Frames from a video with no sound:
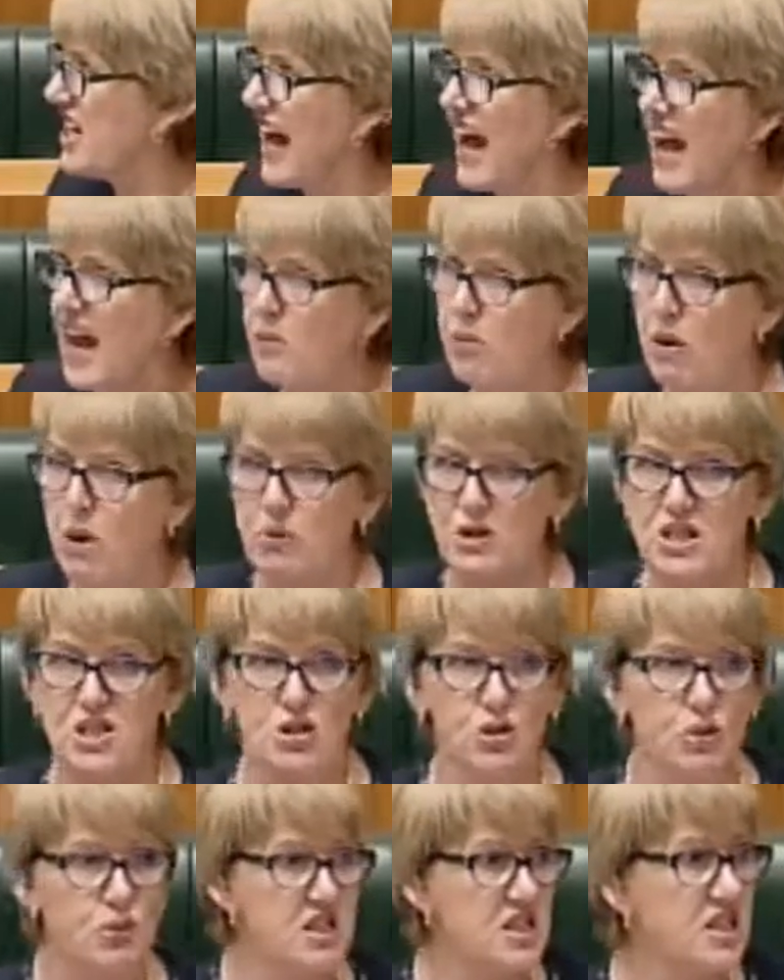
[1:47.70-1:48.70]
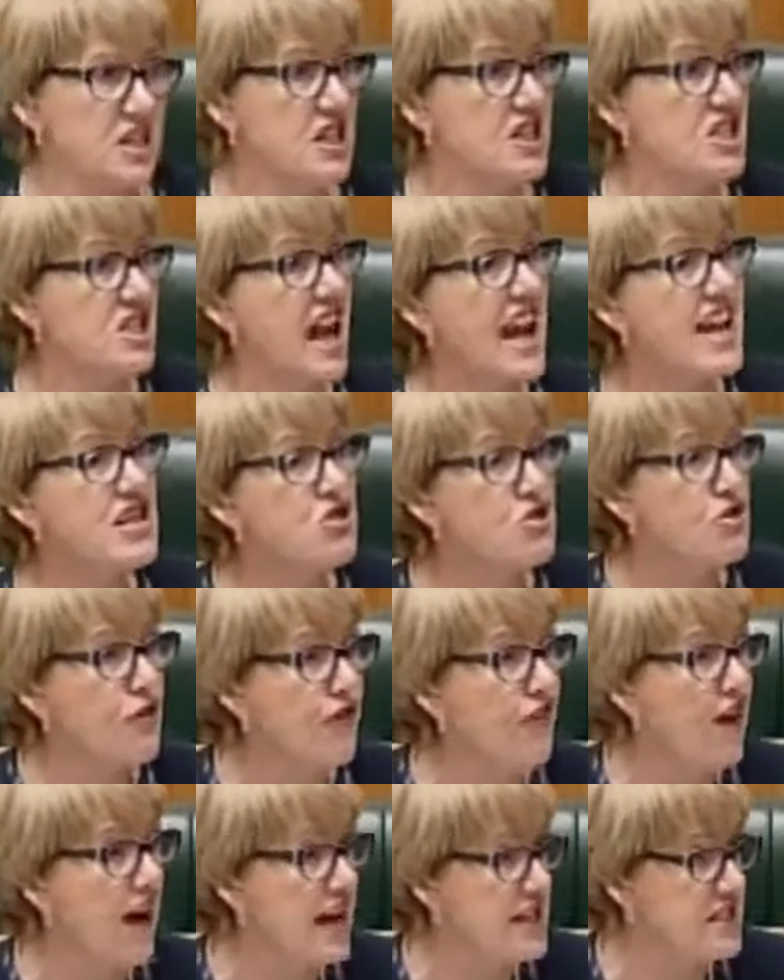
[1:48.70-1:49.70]
today what we saw was
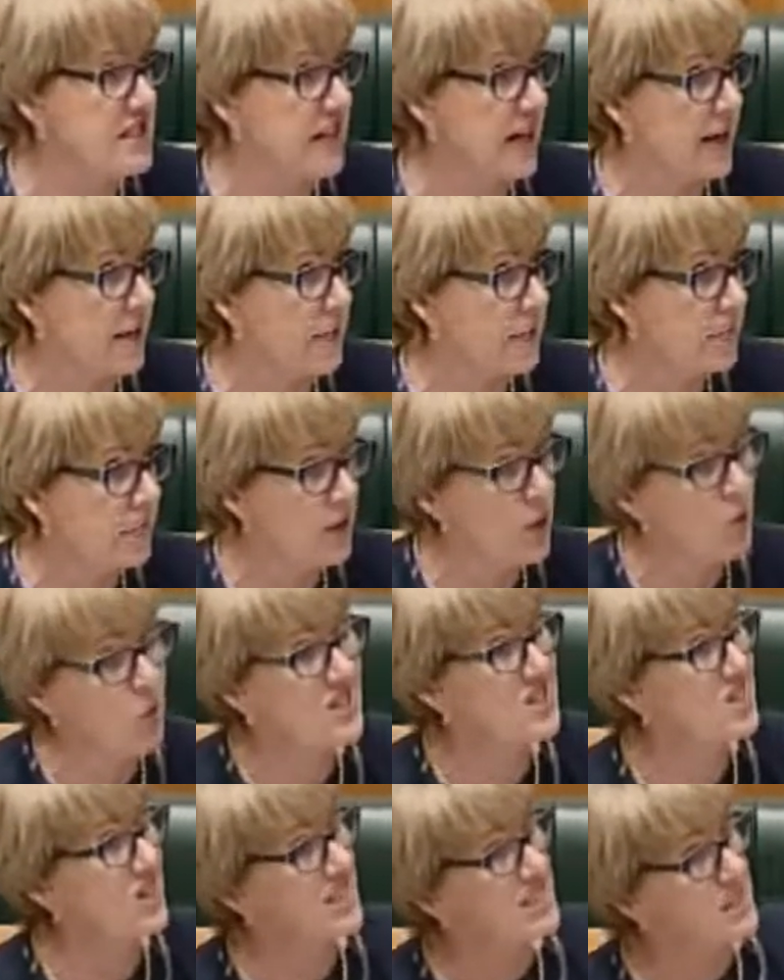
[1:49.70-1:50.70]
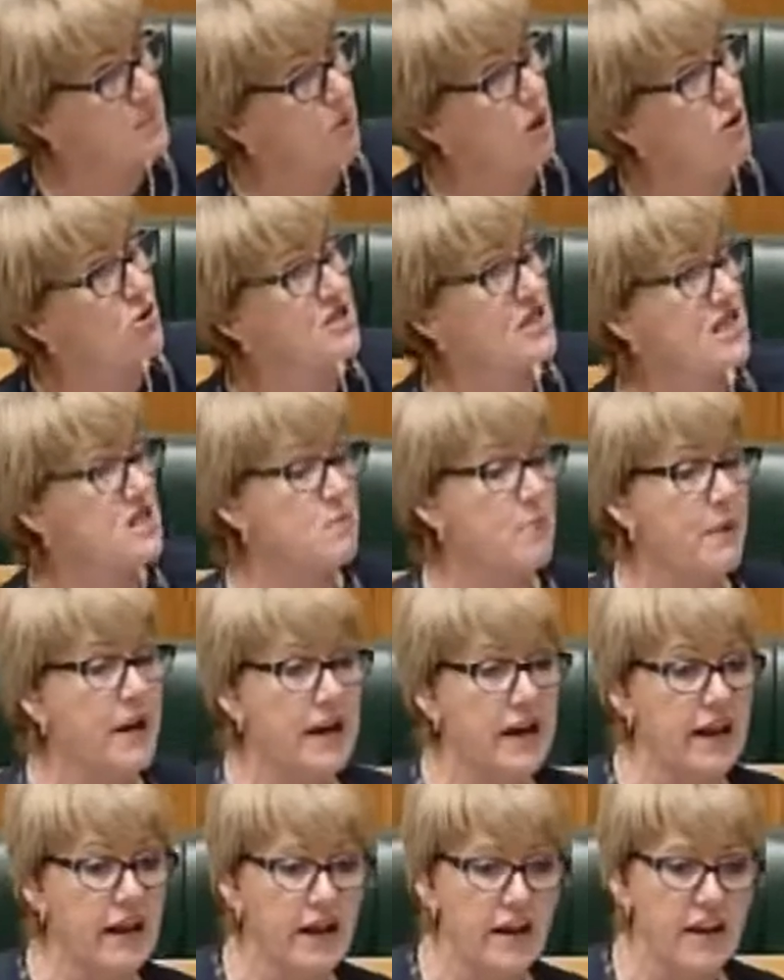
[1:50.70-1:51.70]
catastrophising, which I suppose is
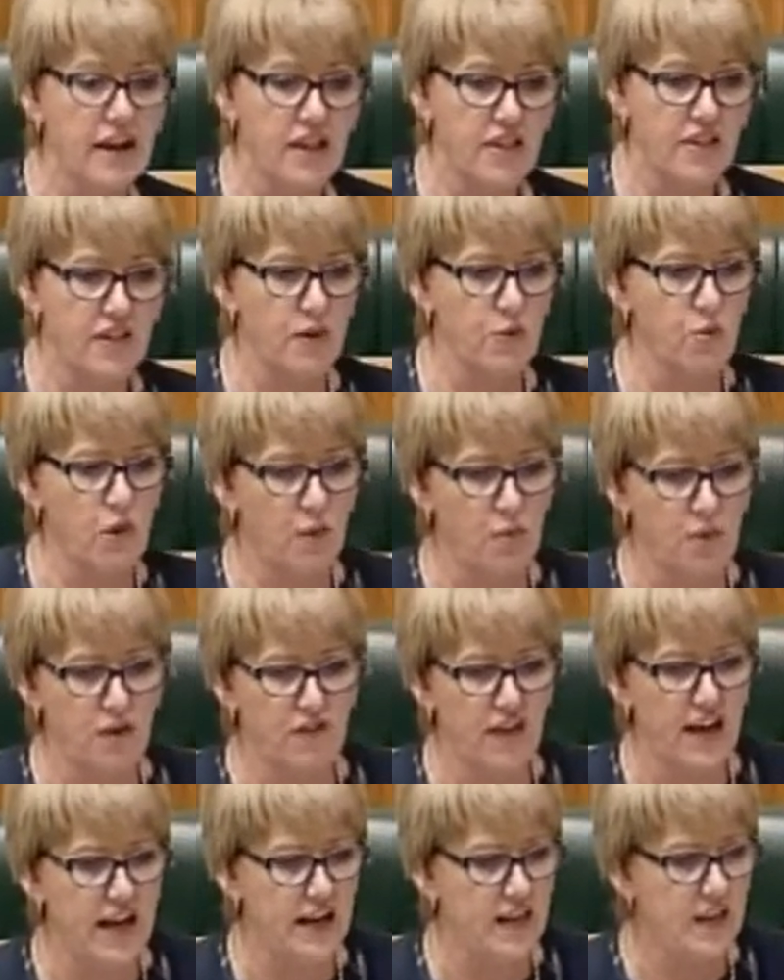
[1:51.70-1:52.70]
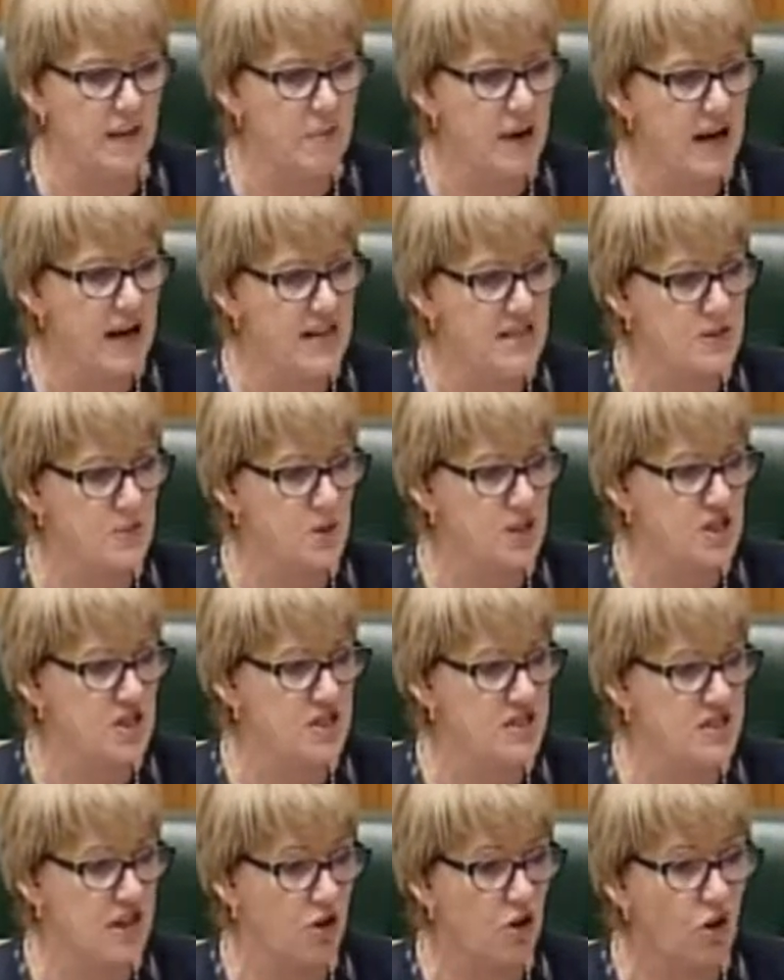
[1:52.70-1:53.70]
better than what we've had in the past, which
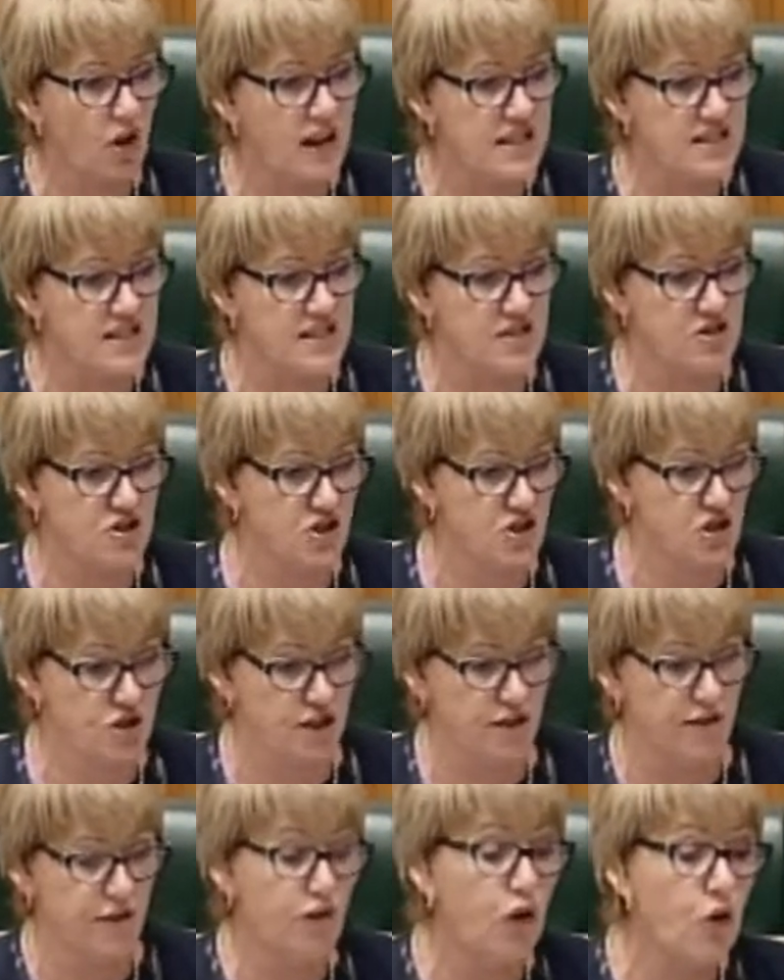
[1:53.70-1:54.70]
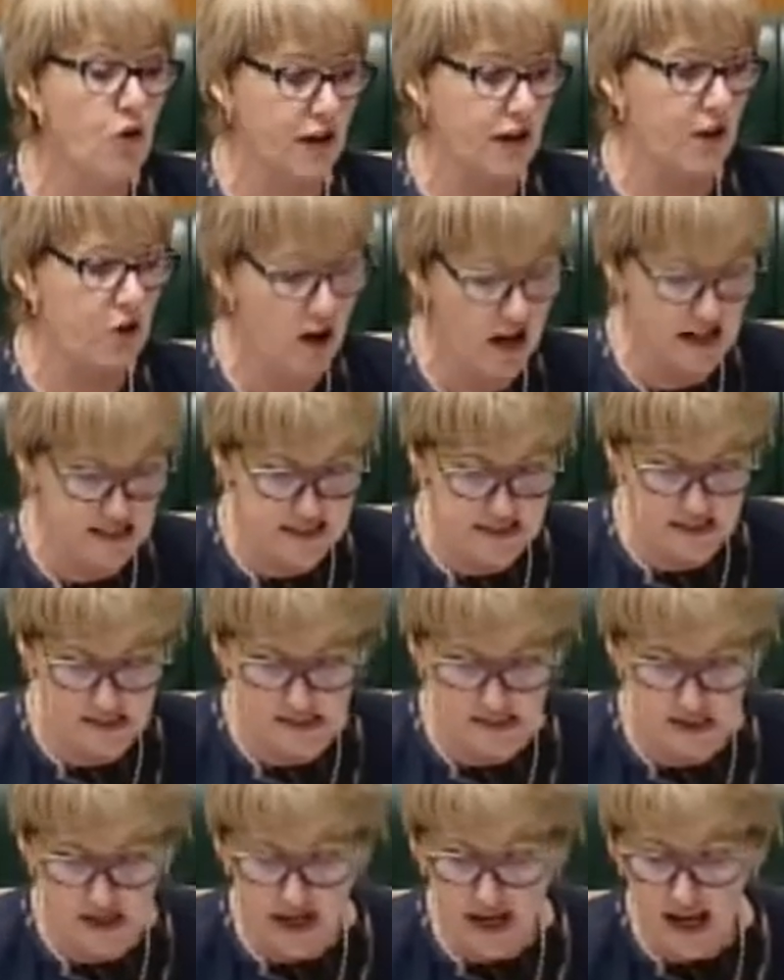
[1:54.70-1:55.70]
is a crisis searching for a
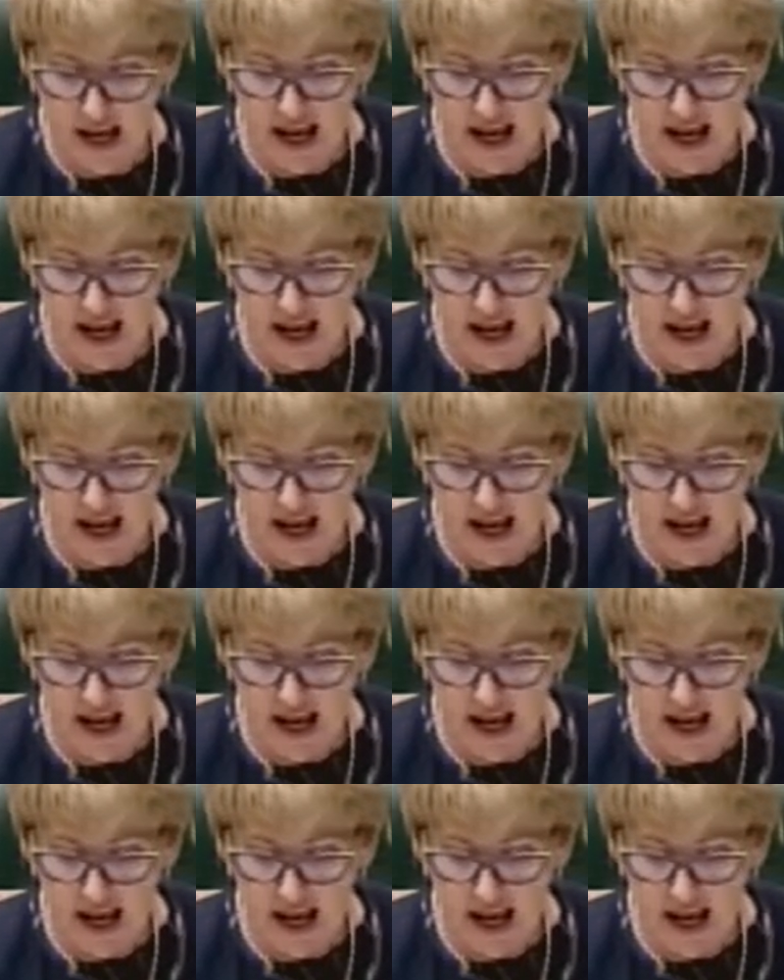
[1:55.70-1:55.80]
crisis.